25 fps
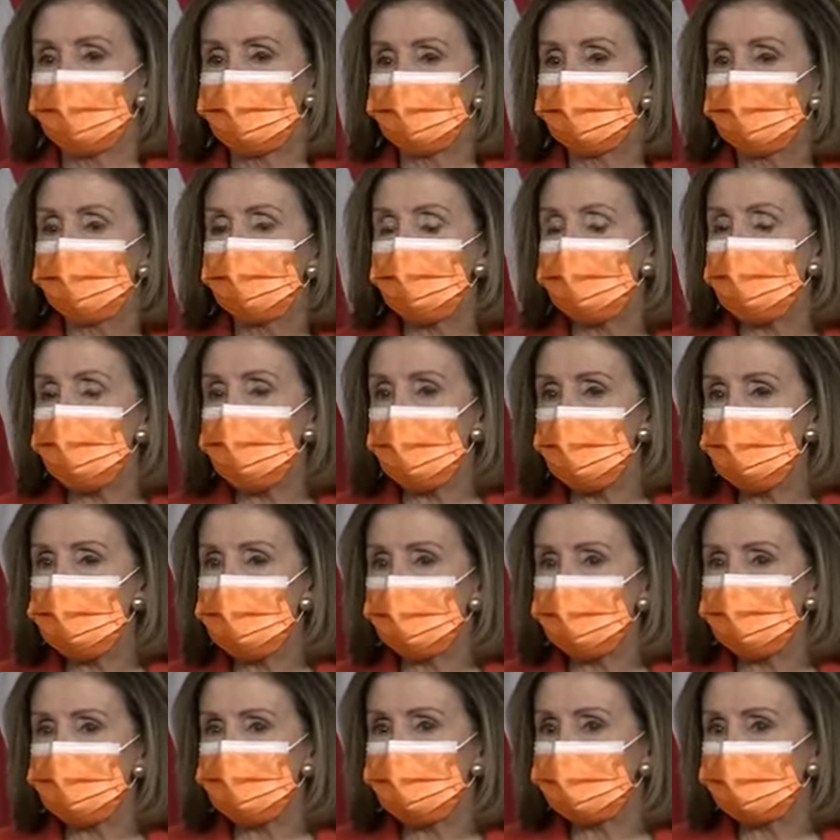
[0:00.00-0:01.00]
leadership
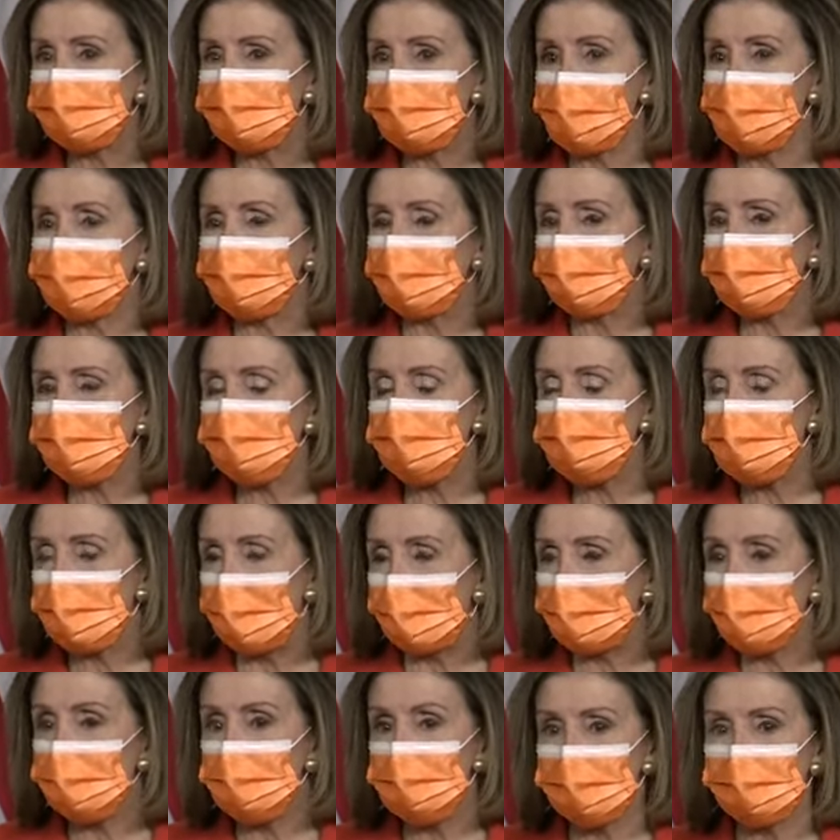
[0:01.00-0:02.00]
in sending us
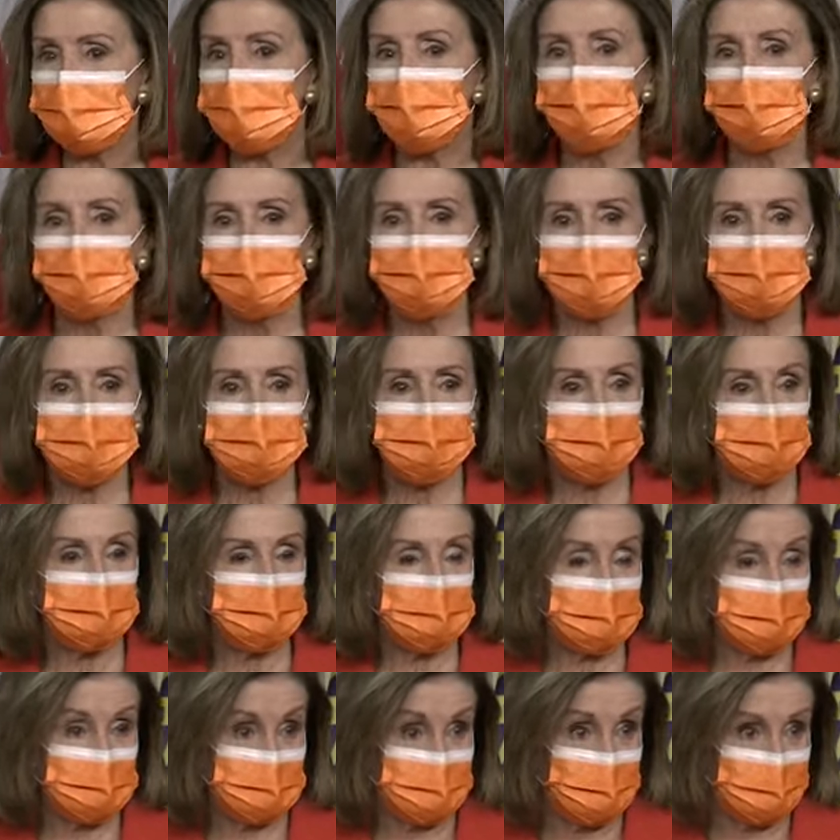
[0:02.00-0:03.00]
back a bill that
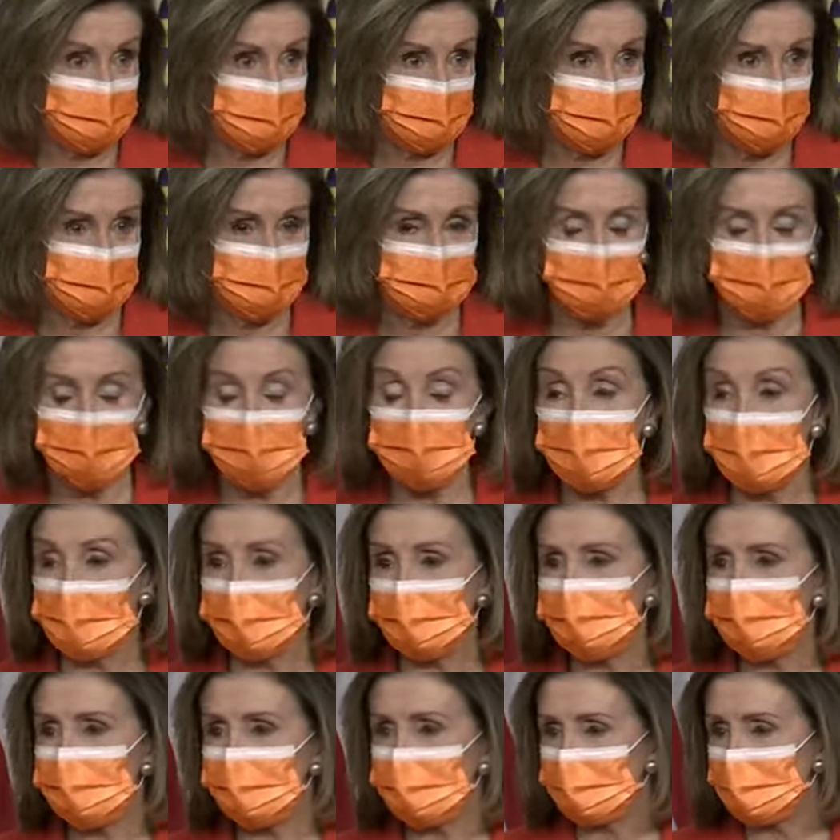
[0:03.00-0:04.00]
we did not have to
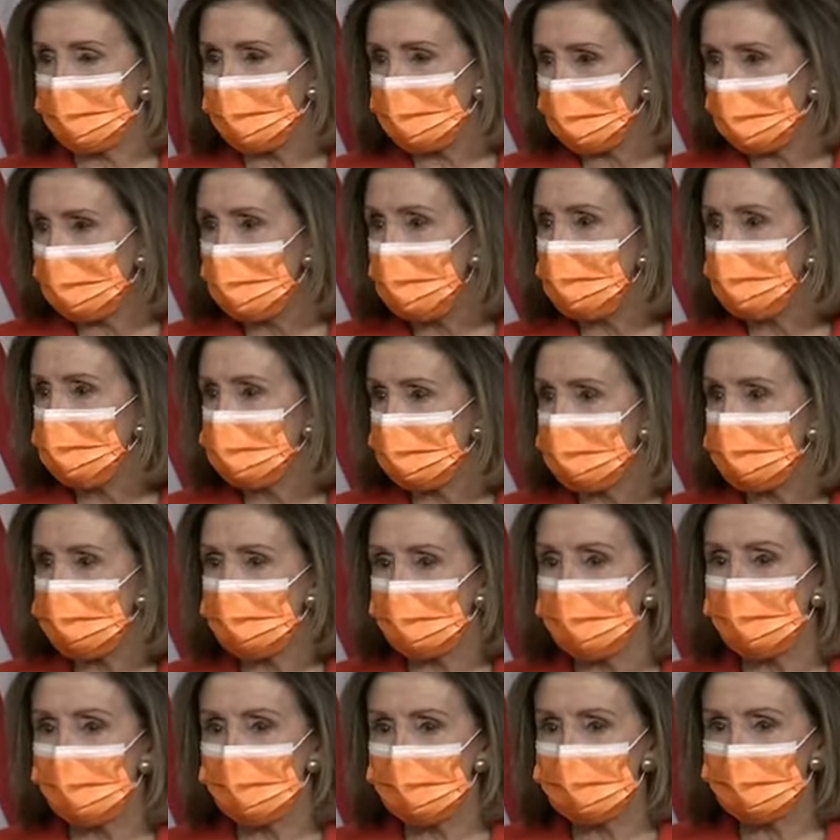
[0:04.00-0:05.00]
amend or go to conference
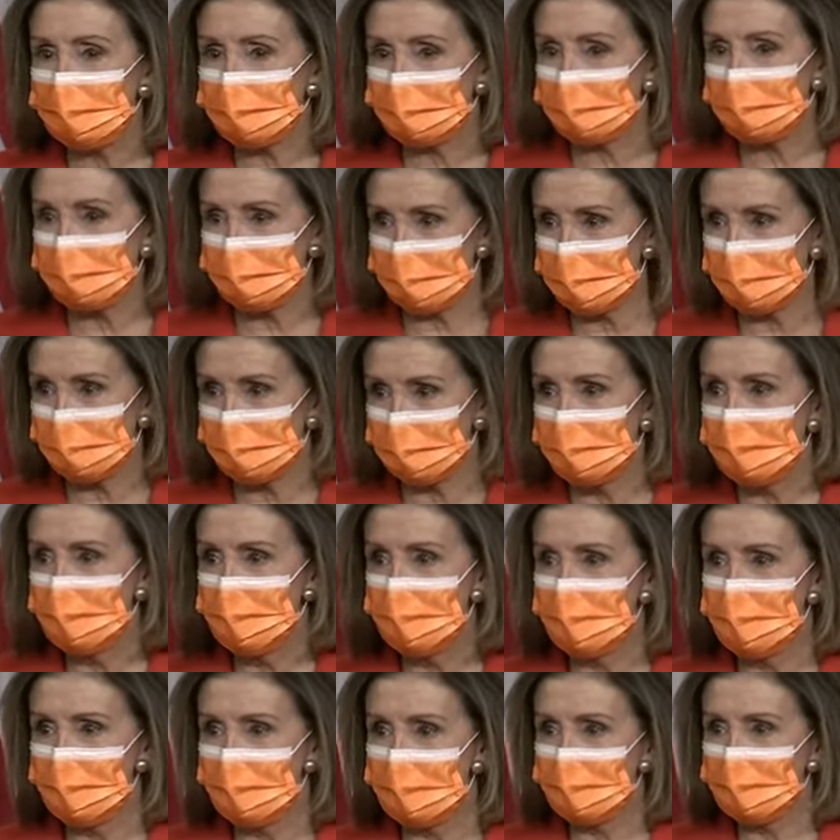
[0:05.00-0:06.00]
on, because it
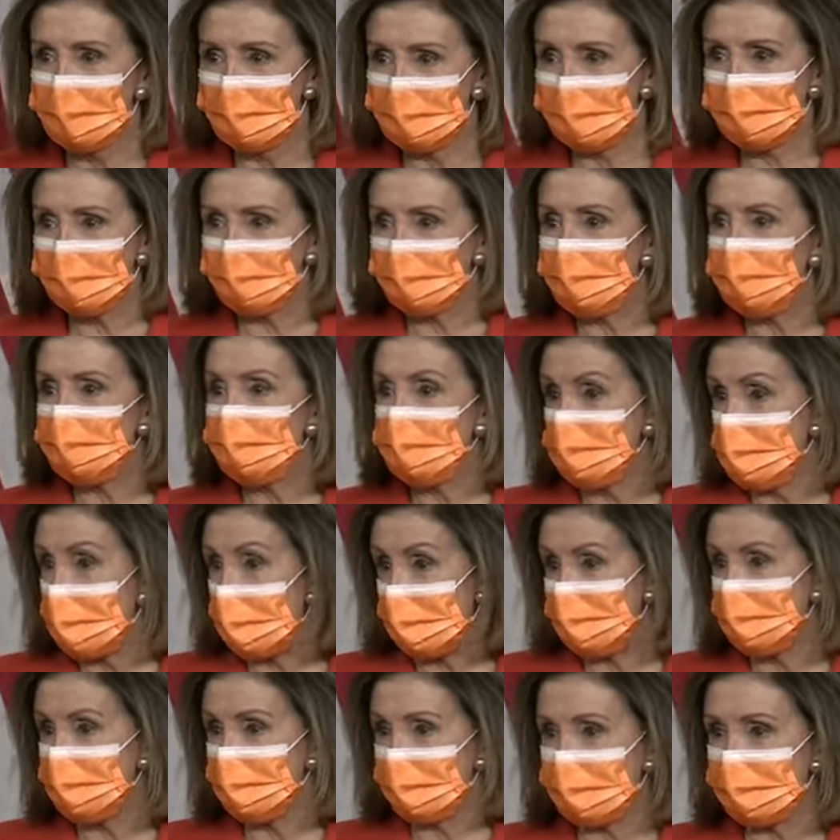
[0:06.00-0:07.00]

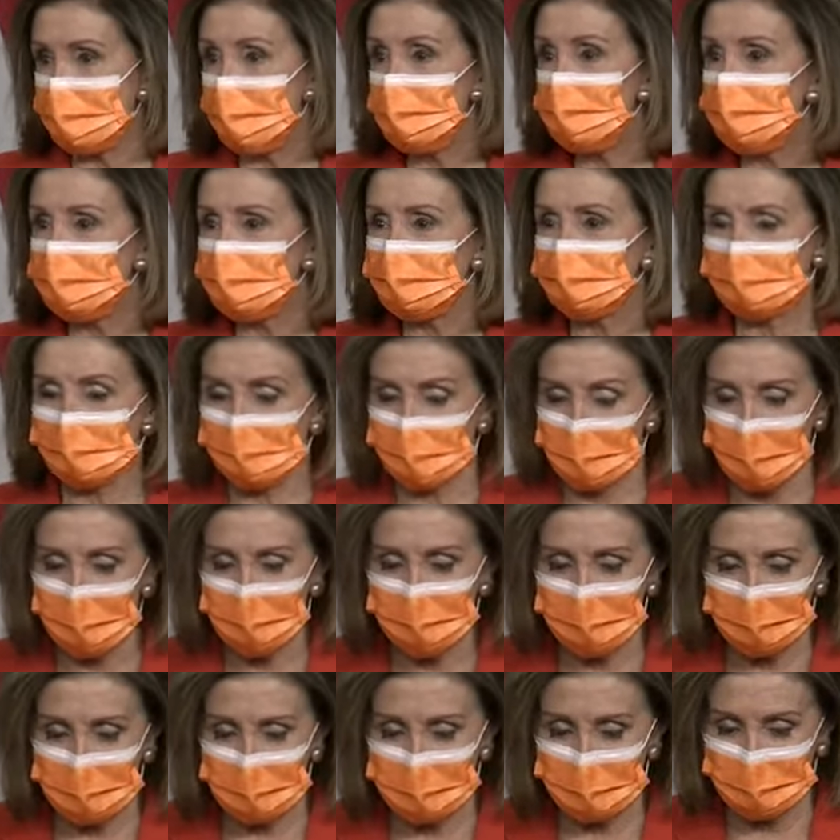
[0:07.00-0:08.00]
resembled
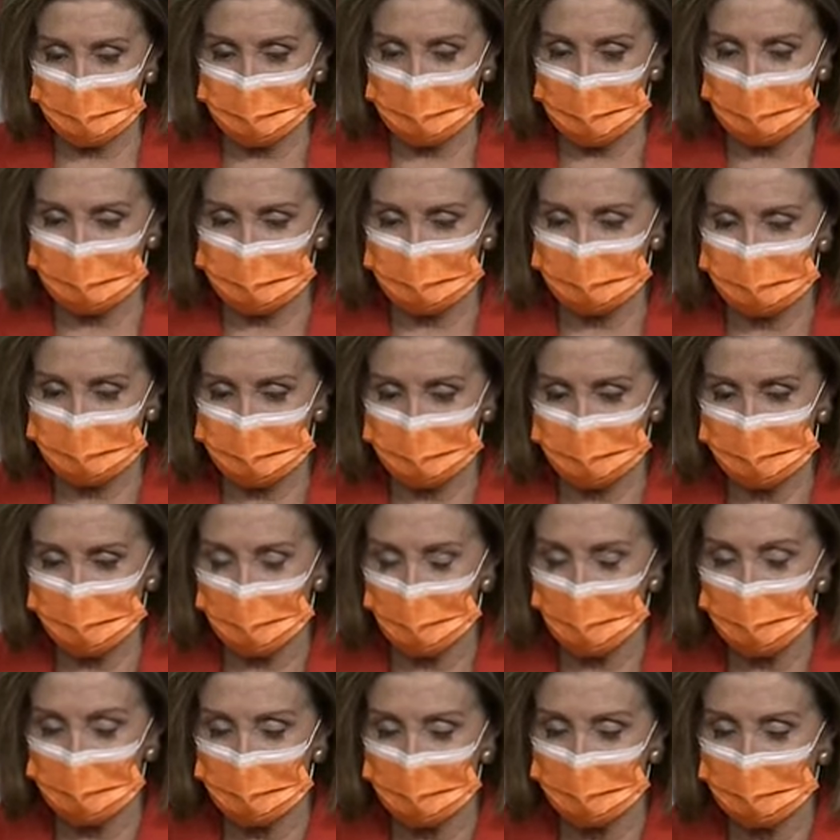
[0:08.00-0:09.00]
enough what we had sent
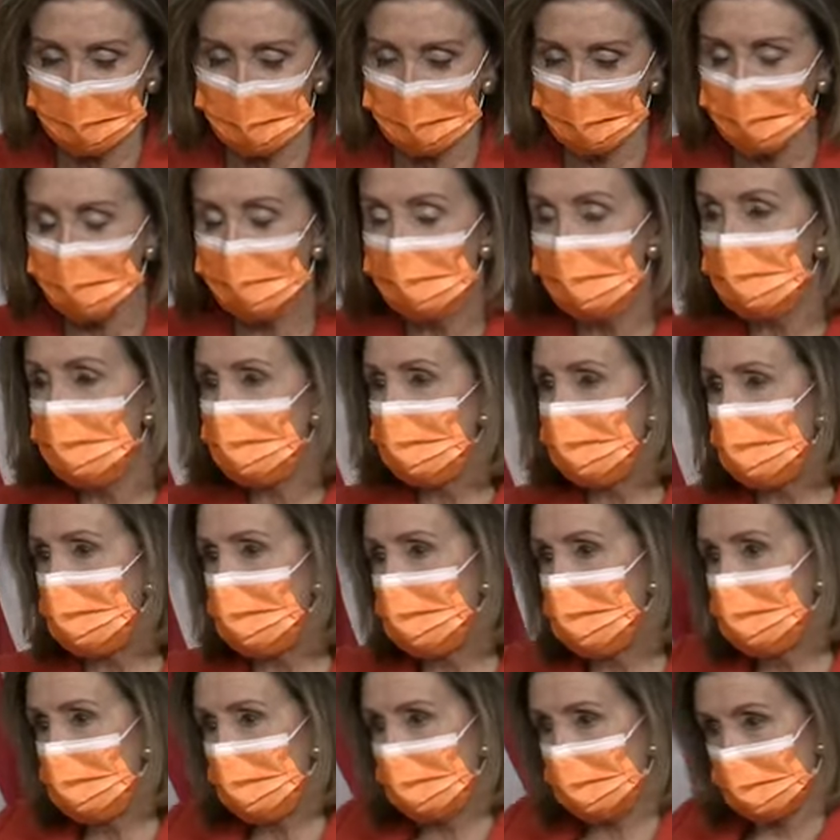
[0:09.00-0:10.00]
over there,
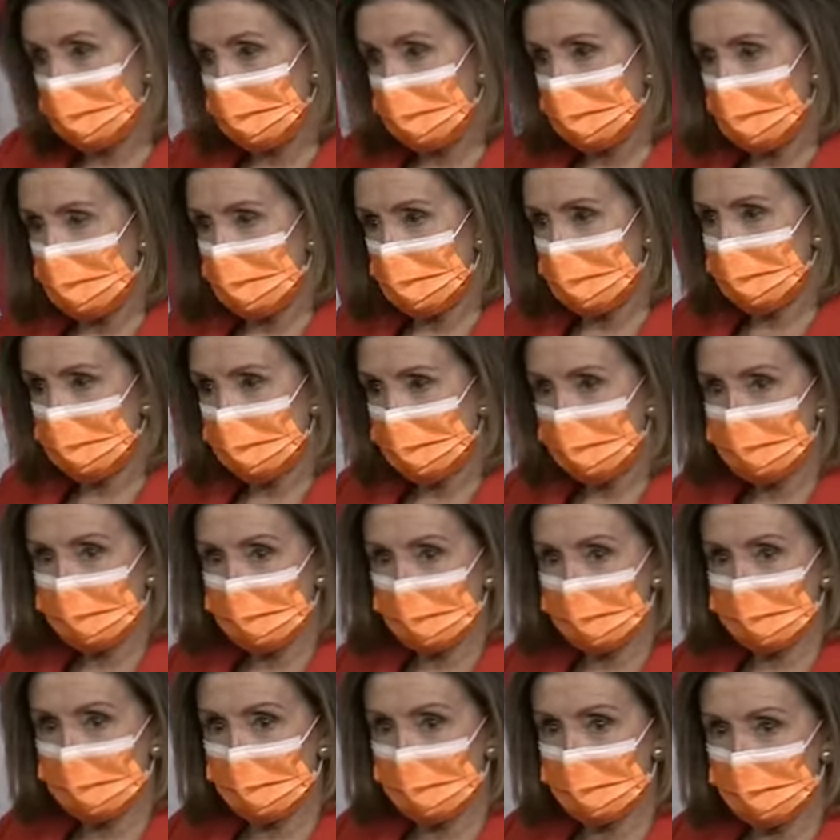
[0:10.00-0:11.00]
except for
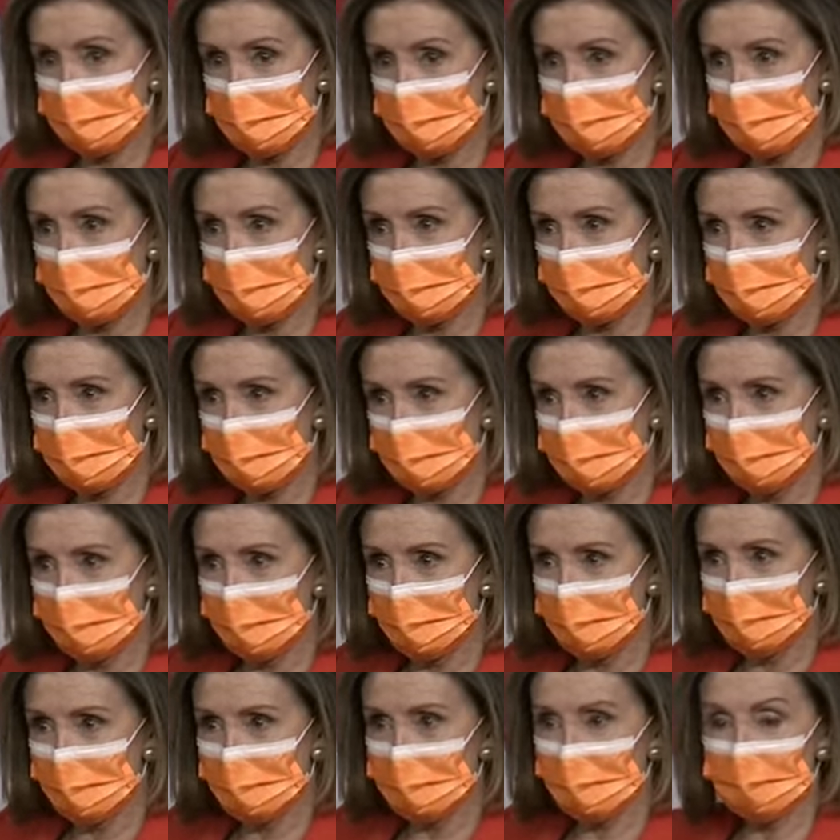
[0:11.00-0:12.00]
the minimum wage.
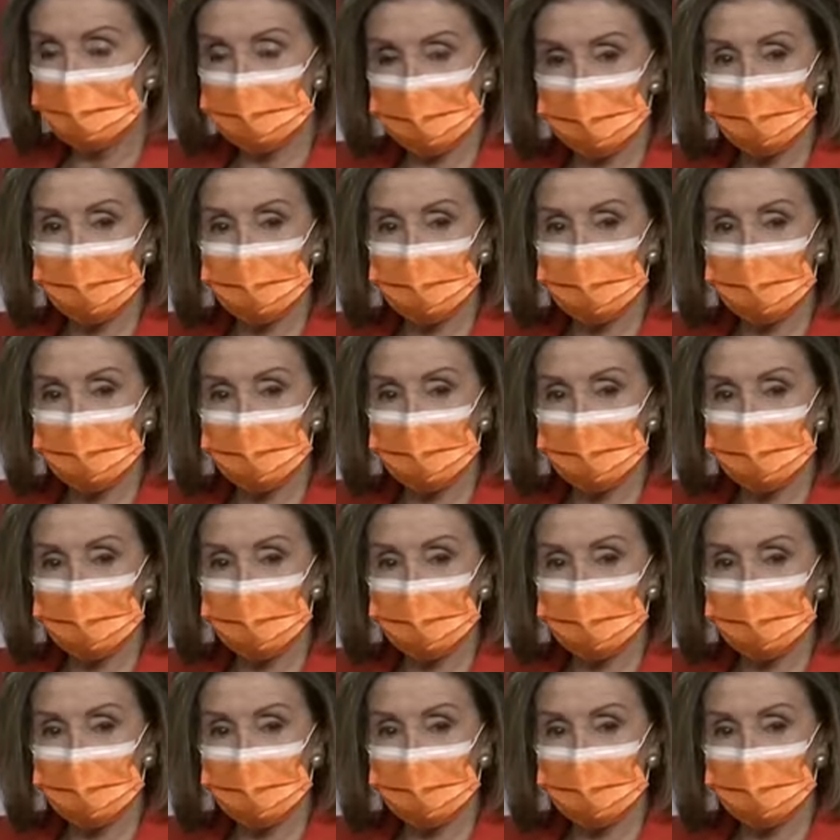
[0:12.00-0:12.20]
And